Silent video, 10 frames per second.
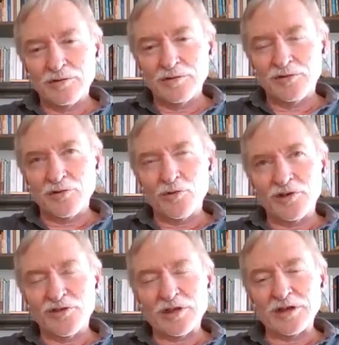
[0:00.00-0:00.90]
to uh,
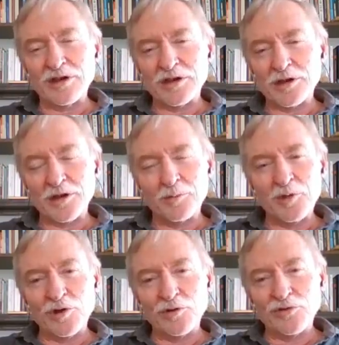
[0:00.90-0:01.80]
Solidarity Economy
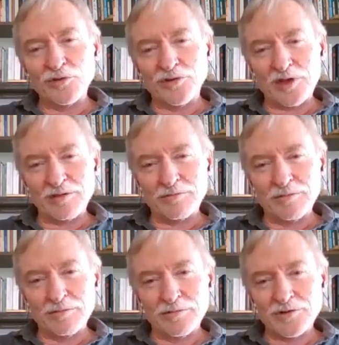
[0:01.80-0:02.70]
Roads, because I
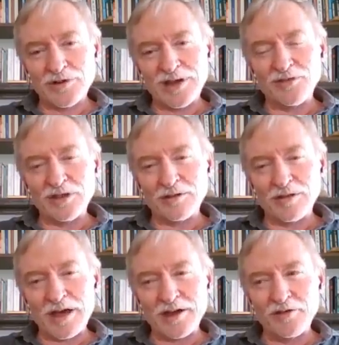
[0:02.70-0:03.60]
translated a
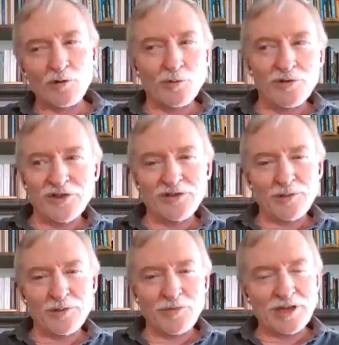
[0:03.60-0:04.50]
lot of what was in
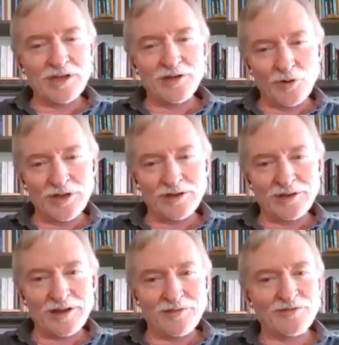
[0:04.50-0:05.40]
something he had written,
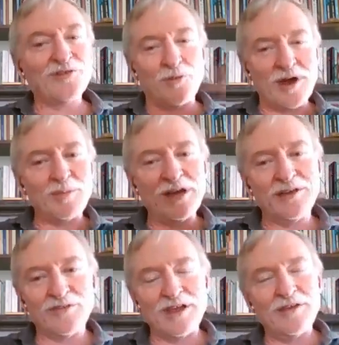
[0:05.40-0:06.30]
kind of describing
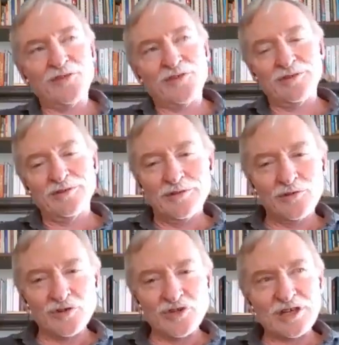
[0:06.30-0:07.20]
his life's
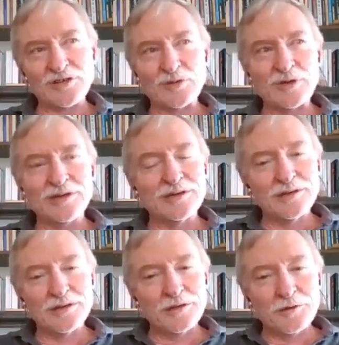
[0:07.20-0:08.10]
trajectory.
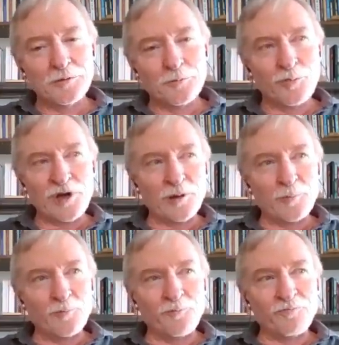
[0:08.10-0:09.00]
But
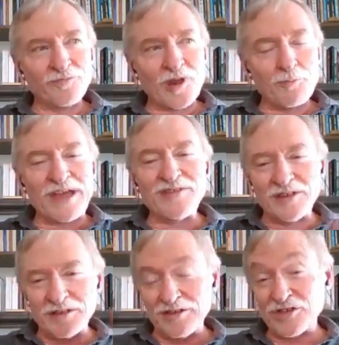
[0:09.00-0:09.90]

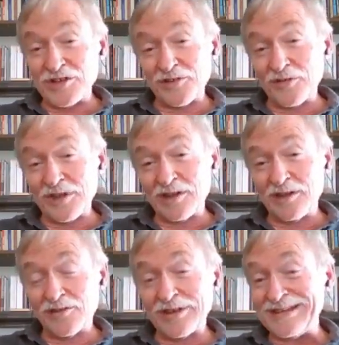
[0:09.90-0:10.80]
basically the gist of it
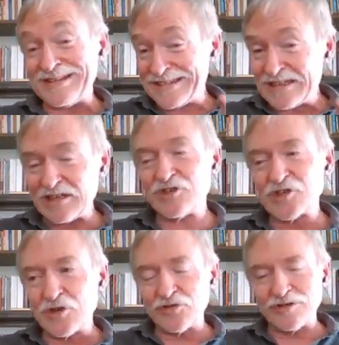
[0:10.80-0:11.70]
is he didn't, he
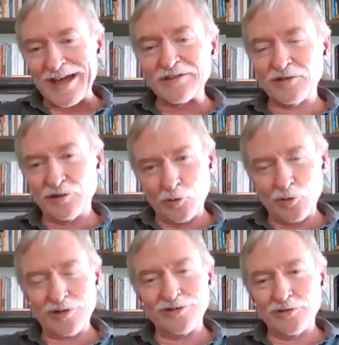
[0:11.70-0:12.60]
chose not to go
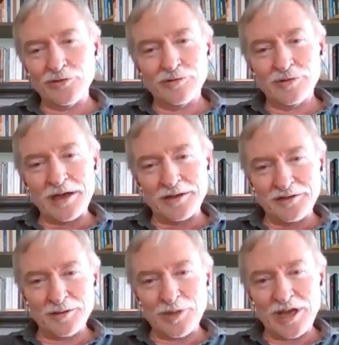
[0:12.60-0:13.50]
into
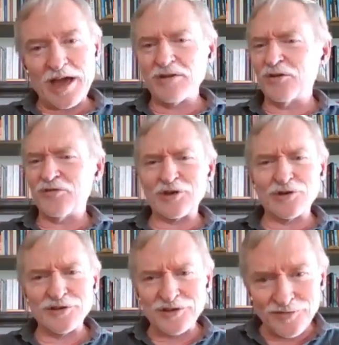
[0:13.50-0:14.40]
academia. I don't know if he
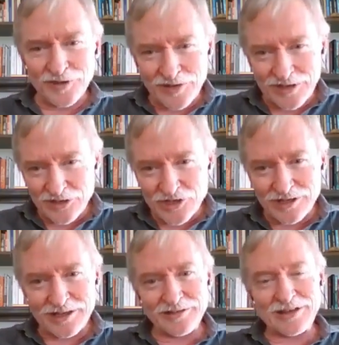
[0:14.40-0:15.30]
could have even in
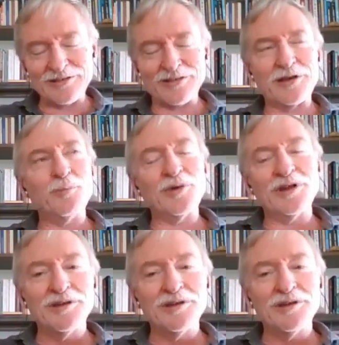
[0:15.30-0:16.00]
Chile at that time, but